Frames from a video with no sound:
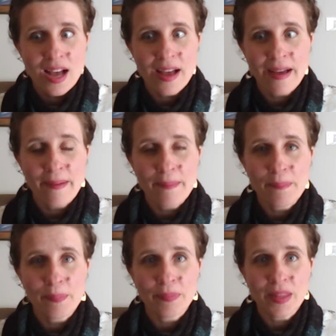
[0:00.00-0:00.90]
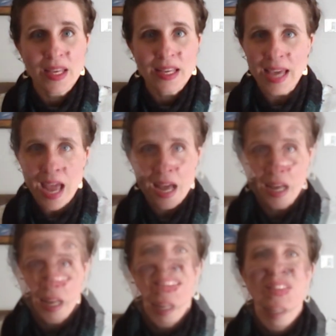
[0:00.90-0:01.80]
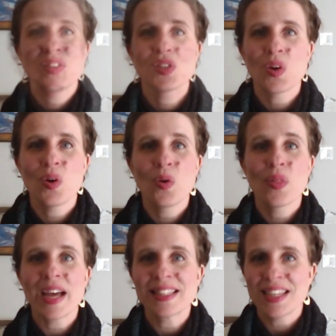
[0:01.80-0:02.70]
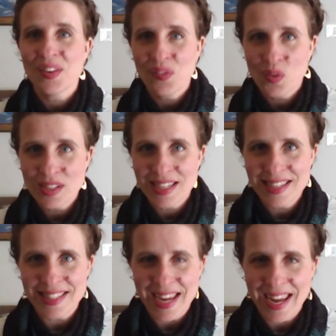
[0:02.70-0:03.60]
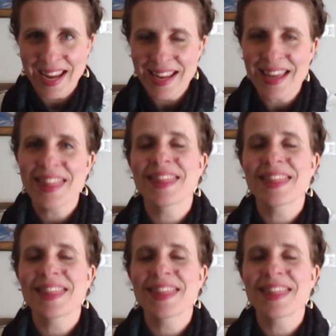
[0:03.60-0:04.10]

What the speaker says: Yeah, so that's it for today.